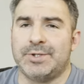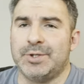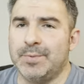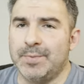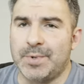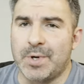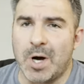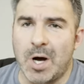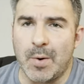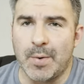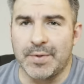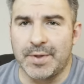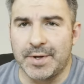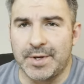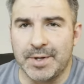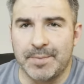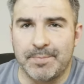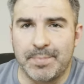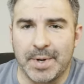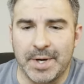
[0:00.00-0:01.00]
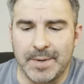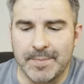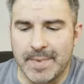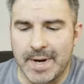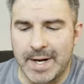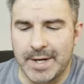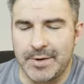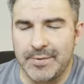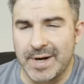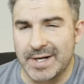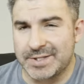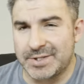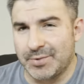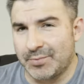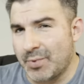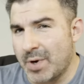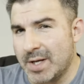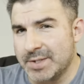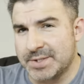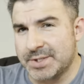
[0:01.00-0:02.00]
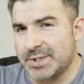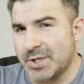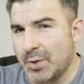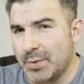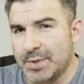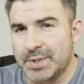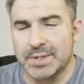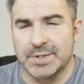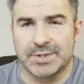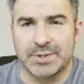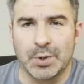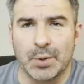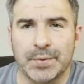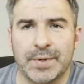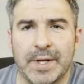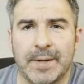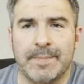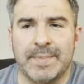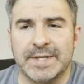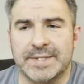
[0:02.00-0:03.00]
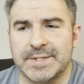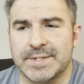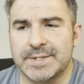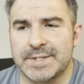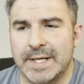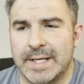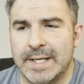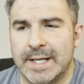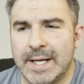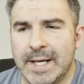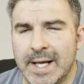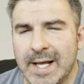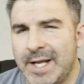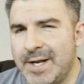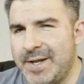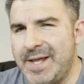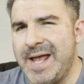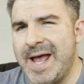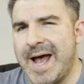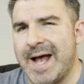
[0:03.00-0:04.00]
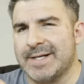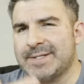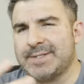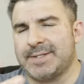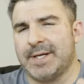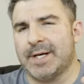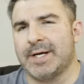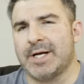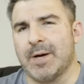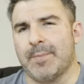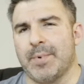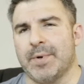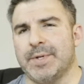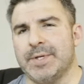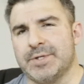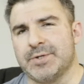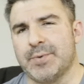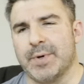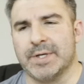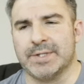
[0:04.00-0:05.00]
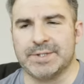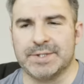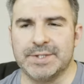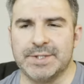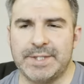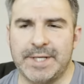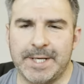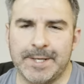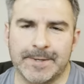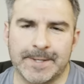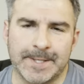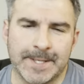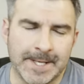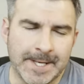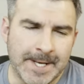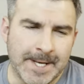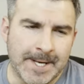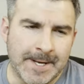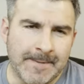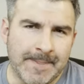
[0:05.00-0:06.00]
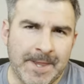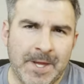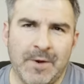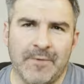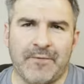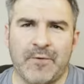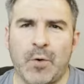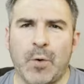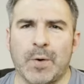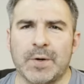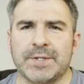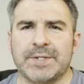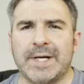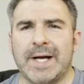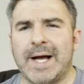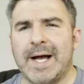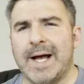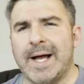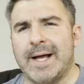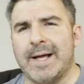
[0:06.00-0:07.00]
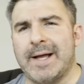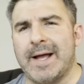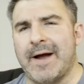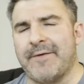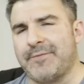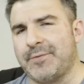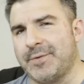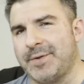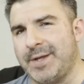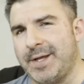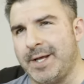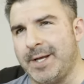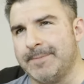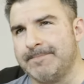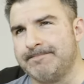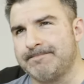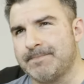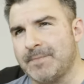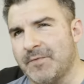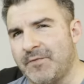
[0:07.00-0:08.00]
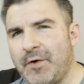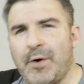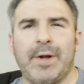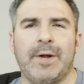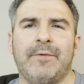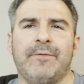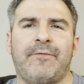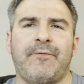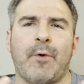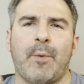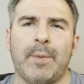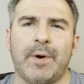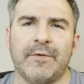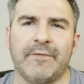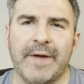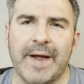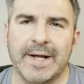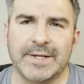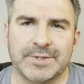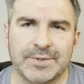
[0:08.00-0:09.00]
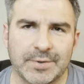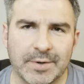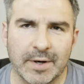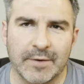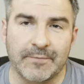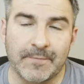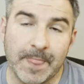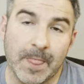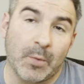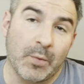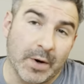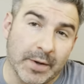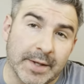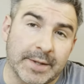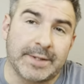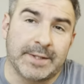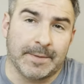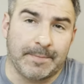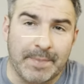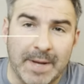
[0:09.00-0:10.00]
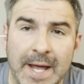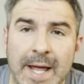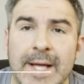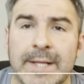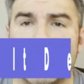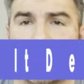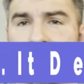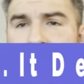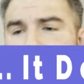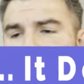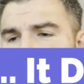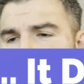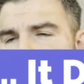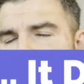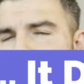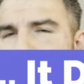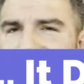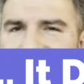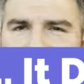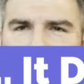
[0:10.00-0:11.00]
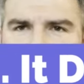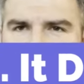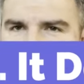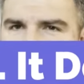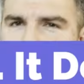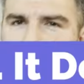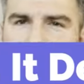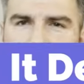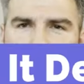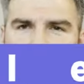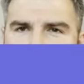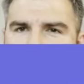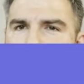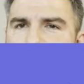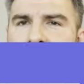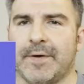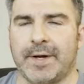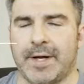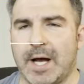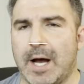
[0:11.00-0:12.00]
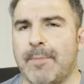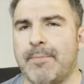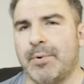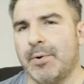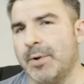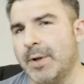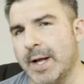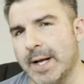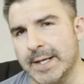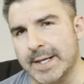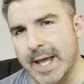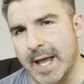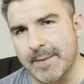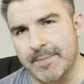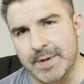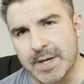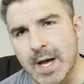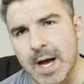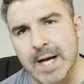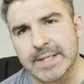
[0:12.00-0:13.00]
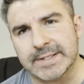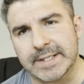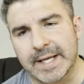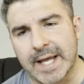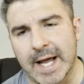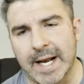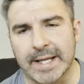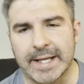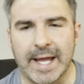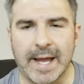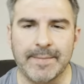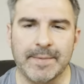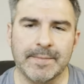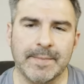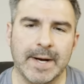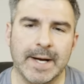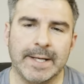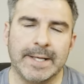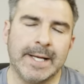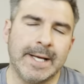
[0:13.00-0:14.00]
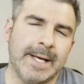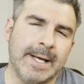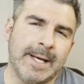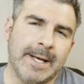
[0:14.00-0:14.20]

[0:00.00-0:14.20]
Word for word: Zoom call with a good buddy of mine who actually runs his own consulting business. And, and he asked a couple of these questions here. And, you know, of course, uh, after the very informative answer of, well, it depends, you know, I started listing off a couple uh, KPIs that kind of came to mind.